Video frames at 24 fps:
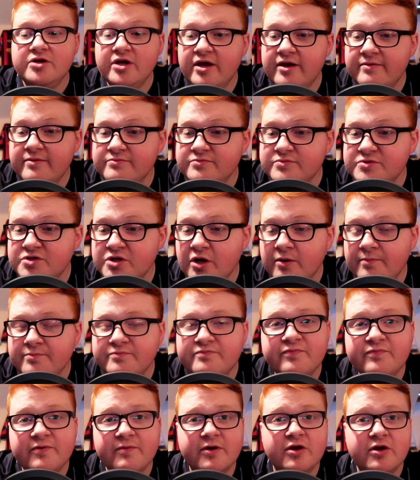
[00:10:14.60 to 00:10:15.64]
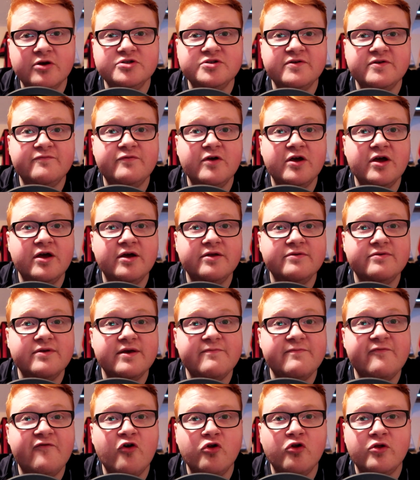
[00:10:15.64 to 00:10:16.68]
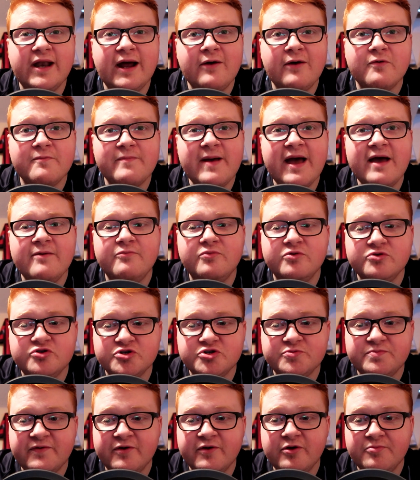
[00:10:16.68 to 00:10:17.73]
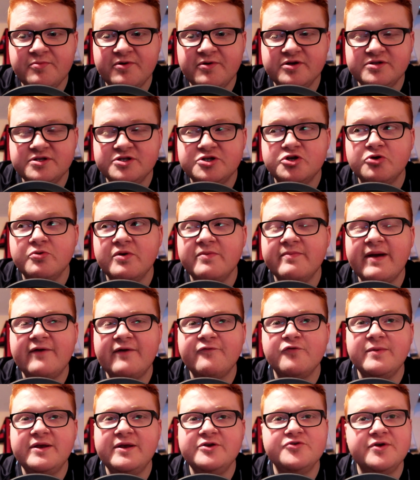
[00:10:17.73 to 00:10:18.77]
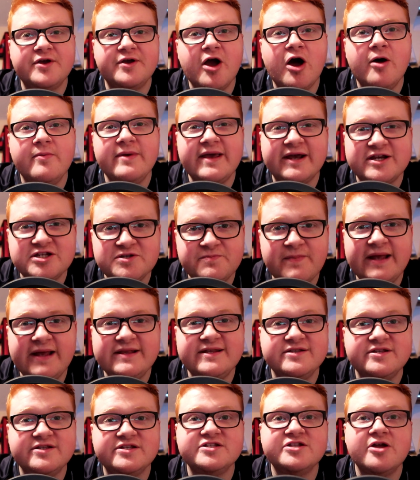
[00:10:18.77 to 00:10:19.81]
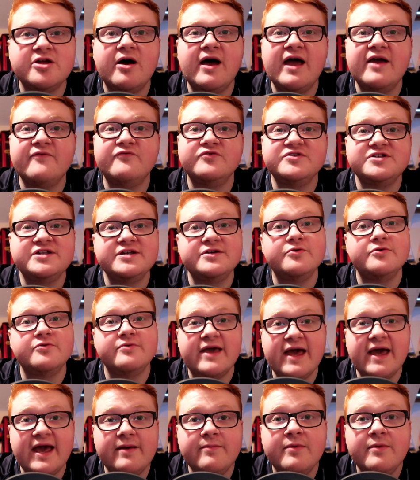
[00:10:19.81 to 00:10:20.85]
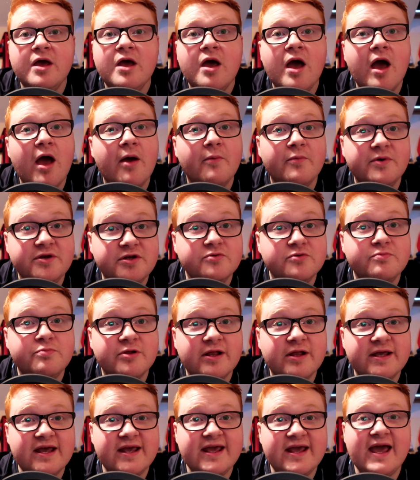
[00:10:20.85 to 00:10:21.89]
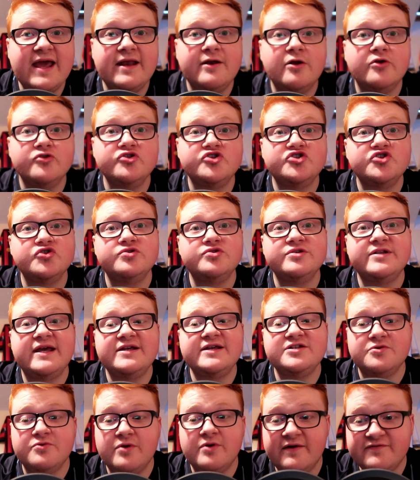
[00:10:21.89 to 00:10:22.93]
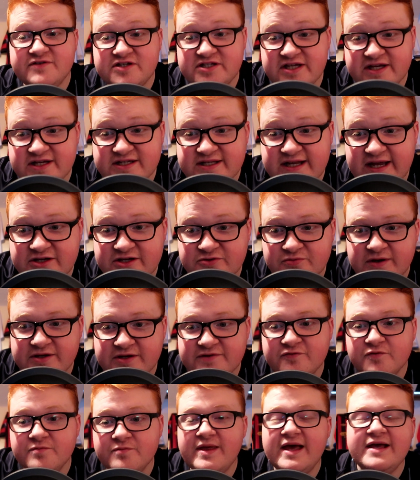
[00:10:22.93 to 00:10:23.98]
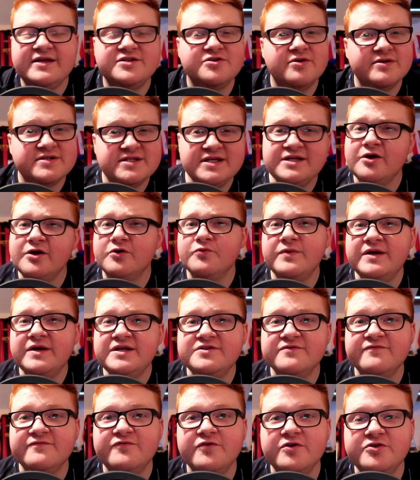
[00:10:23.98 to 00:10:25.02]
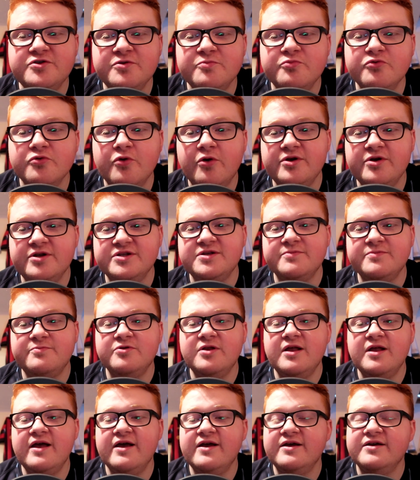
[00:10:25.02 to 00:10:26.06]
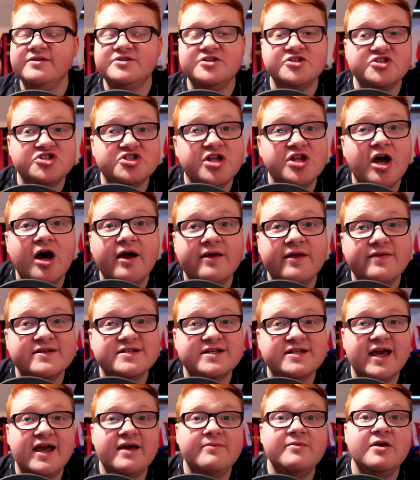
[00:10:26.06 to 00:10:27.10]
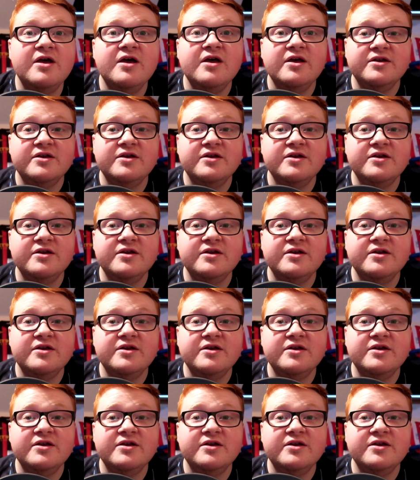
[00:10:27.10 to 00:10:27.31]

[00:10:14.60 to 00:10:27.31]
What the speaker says: Not because of they've fallen out with Pep, but just purely because he's coming back from injury. Can't be expected to start every single game, and we do play again on Sunday, so we'll have 6 days rest from there. So I see no reason for De Bruyne to play to start in this game,